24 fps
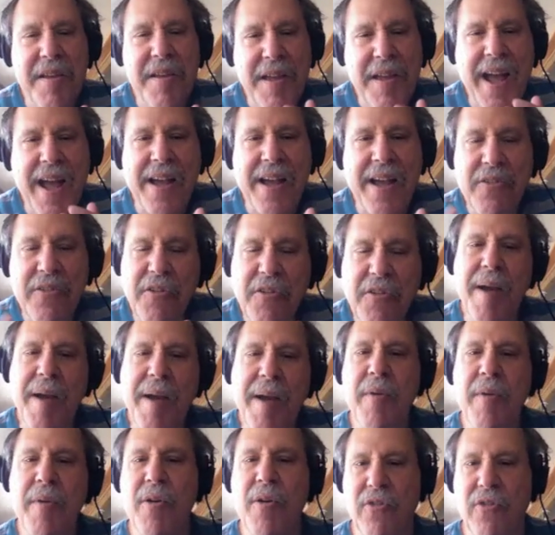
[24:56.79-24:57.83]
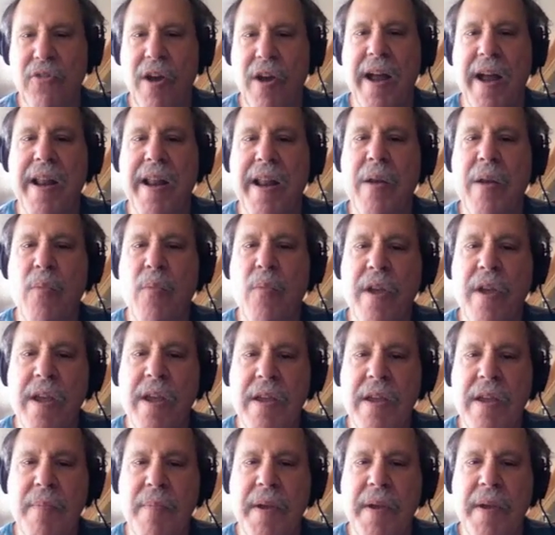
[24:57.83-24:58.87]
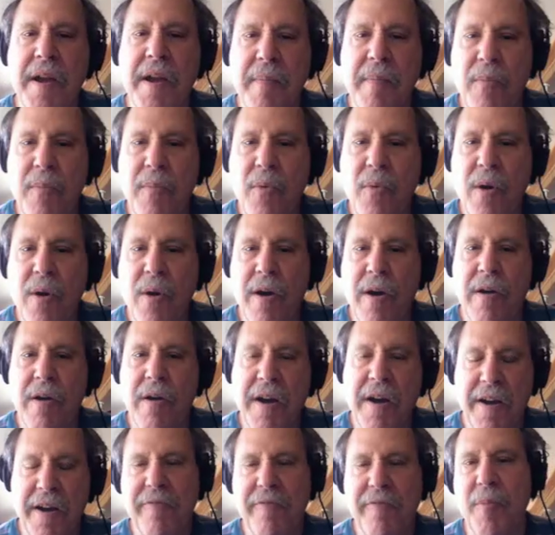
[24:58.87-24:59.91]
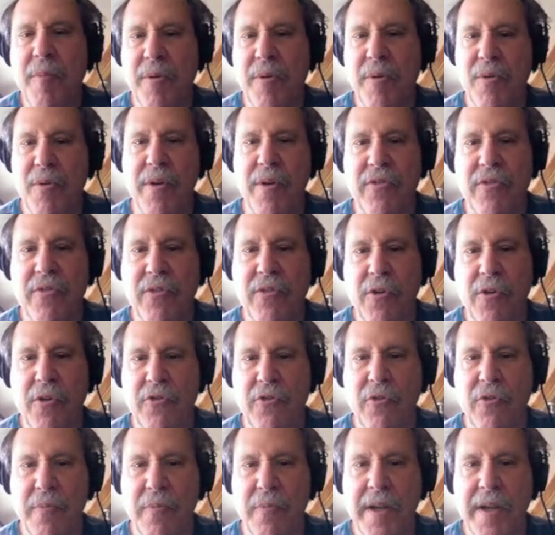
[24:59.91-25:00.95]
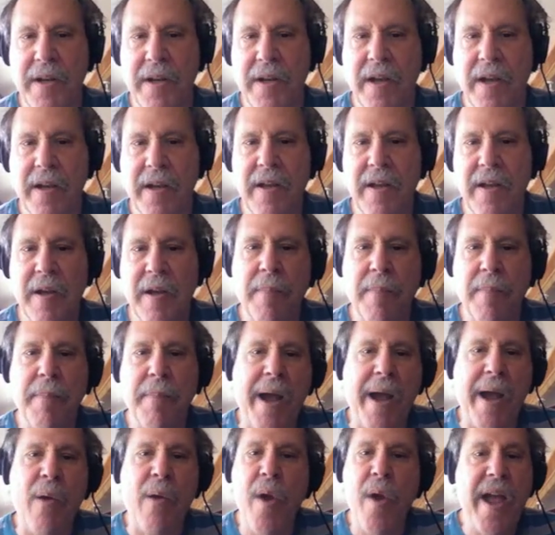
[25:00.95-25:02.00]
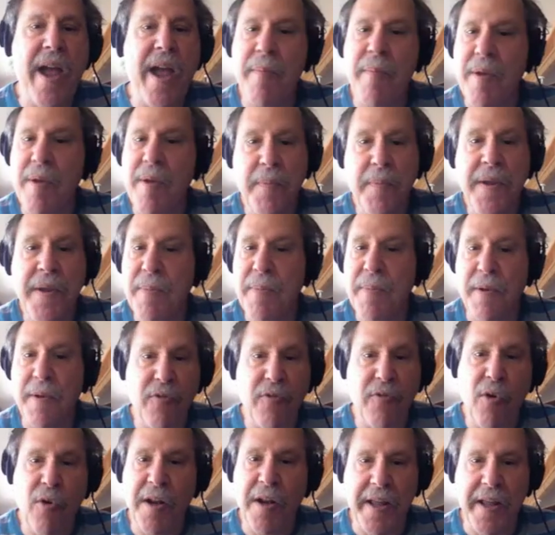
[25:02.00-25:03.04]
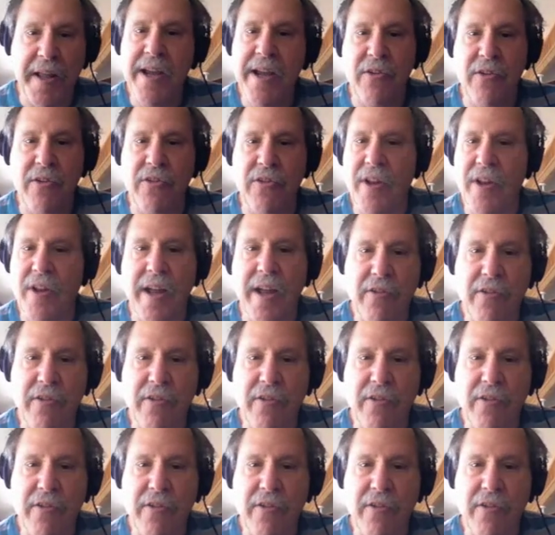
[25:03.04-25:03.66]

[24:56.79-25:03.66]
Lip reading: as time goes on and we become more comfortable with social media, by we, I mean people of all ages, not